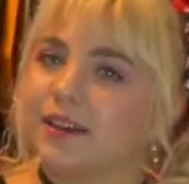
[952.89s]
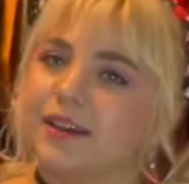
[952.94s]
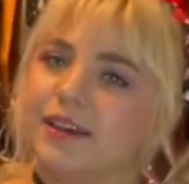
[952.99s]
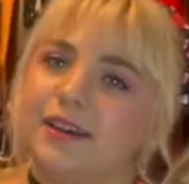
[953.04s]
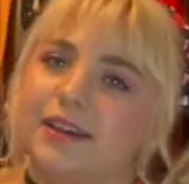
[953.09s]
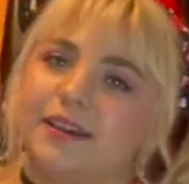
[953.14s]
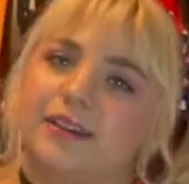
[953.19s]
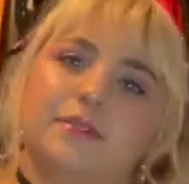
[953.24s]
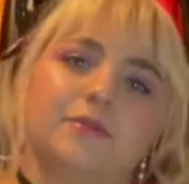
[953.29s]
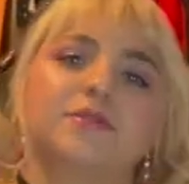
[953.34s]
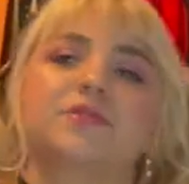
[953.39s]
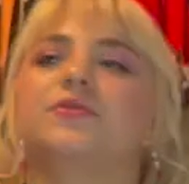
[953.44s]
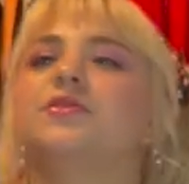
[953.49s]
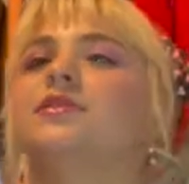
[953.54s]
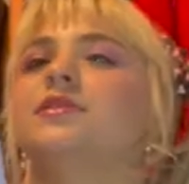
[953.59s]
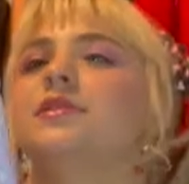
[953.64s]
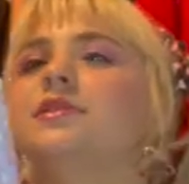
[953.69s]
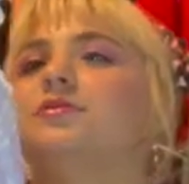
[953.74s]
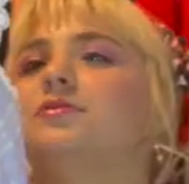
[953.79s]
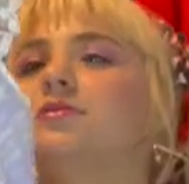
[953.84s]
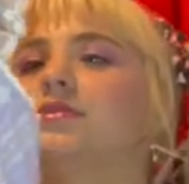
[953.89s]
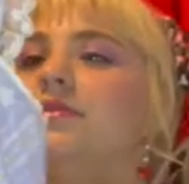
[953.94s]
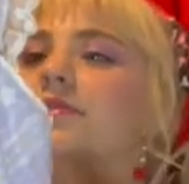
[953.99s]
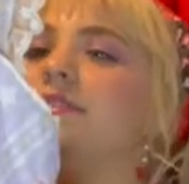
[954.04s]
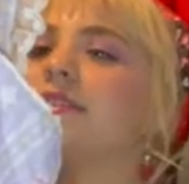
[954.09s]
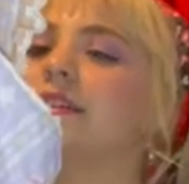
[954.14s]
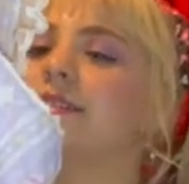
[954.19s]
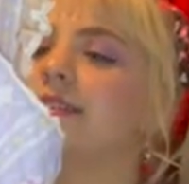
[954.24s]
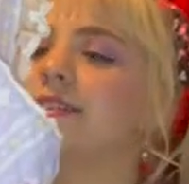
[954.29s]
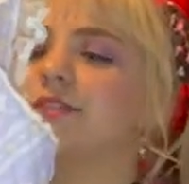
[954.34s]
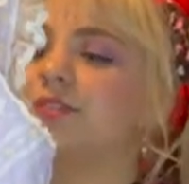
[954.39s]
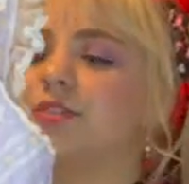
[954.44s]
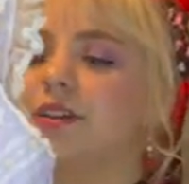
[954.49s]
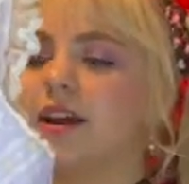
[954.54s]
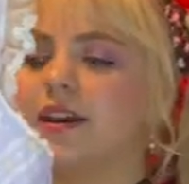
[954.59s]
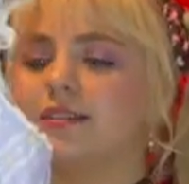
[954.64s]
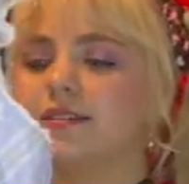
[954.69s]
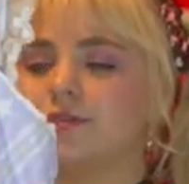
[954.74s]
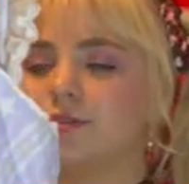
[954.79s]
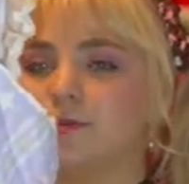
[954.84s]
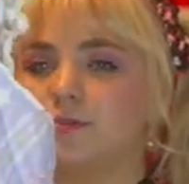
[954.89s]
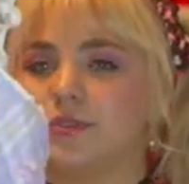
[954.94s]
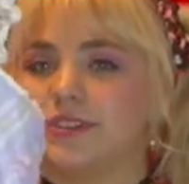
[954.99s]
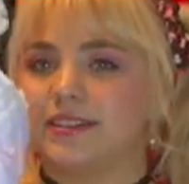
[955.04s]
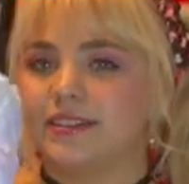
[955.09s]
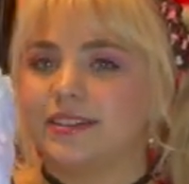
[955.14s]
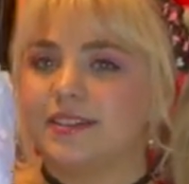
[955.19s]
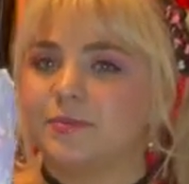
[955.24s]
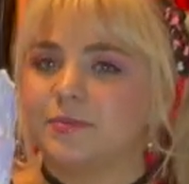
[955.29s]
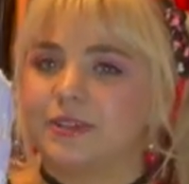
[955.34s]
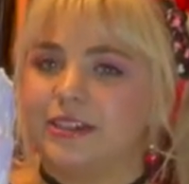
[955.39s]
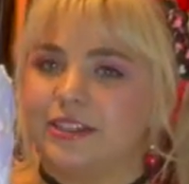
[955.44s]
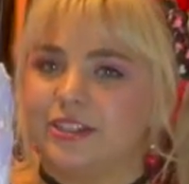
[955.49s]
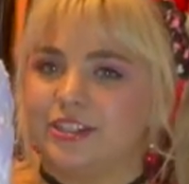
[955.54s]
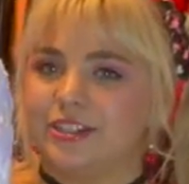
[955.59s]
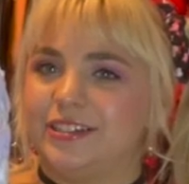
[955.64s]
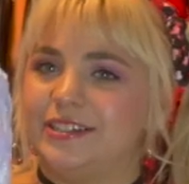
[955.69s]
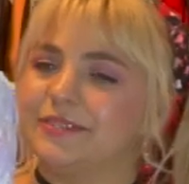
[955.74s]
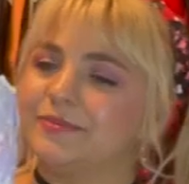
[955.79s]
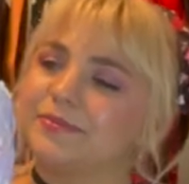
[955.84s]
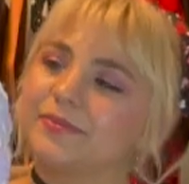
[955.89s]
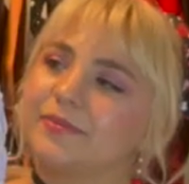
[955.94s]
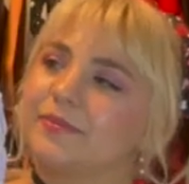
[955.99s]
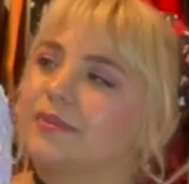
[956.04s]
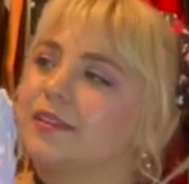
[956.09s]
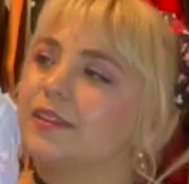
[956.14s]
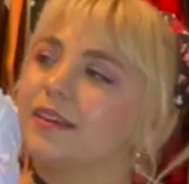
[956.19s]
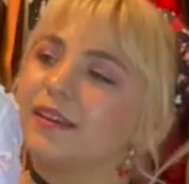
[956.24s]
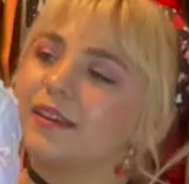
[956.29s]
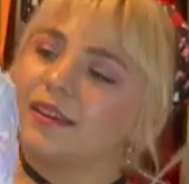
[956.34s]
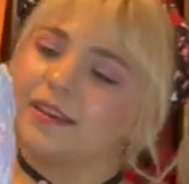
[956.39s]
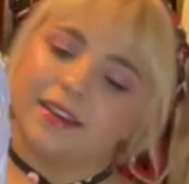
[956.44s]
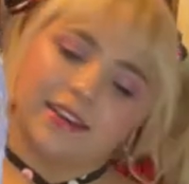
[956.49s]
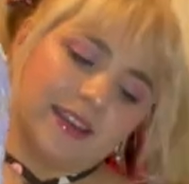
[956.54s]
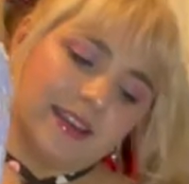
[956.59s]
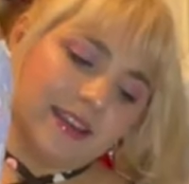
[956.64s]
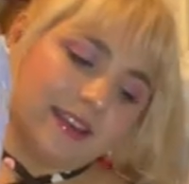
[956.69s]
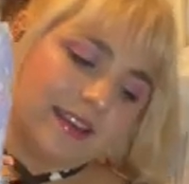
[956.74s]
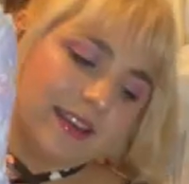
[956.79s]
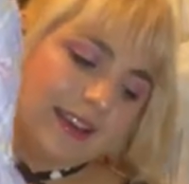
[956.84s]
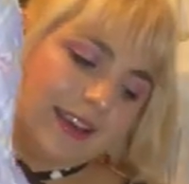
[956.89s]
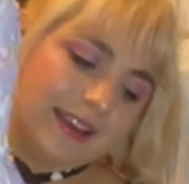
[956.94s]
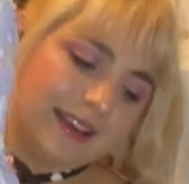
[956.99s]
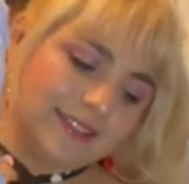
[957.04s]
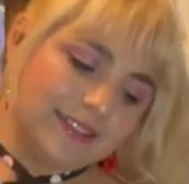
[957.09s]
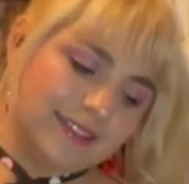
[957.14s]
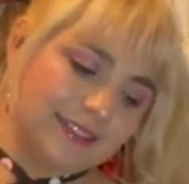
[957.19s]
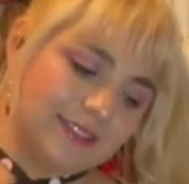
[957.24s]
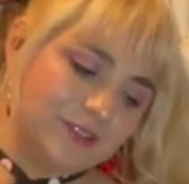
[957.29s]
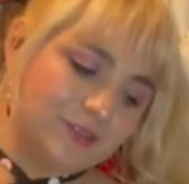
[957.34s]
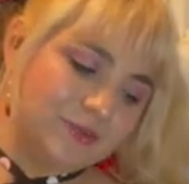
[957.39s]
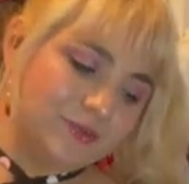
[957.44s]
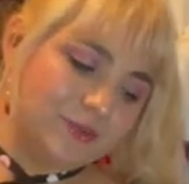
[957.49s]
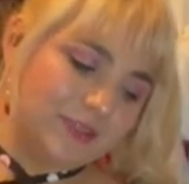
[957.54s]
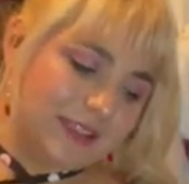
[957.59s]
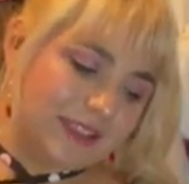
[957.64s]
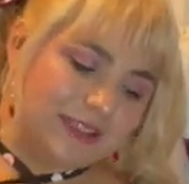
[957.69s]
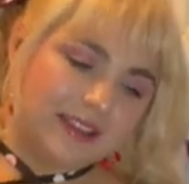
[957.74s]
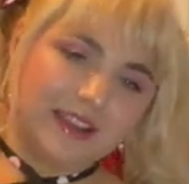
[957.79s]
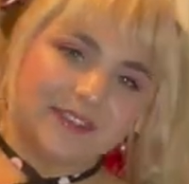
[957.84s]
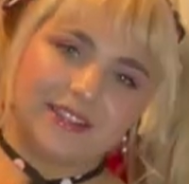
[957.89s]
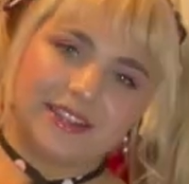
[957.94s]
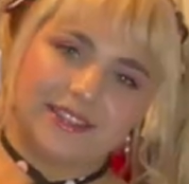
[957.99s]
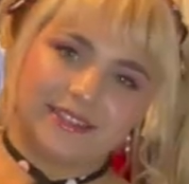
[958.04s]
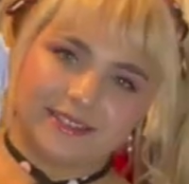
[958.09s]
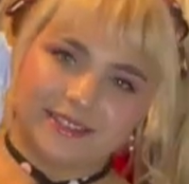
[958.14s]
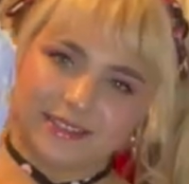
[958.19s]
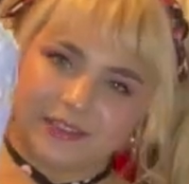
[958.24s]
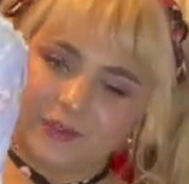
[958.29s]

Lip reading: and I was first introduced to this dress through Princess Peachy, and I still really love it. It's still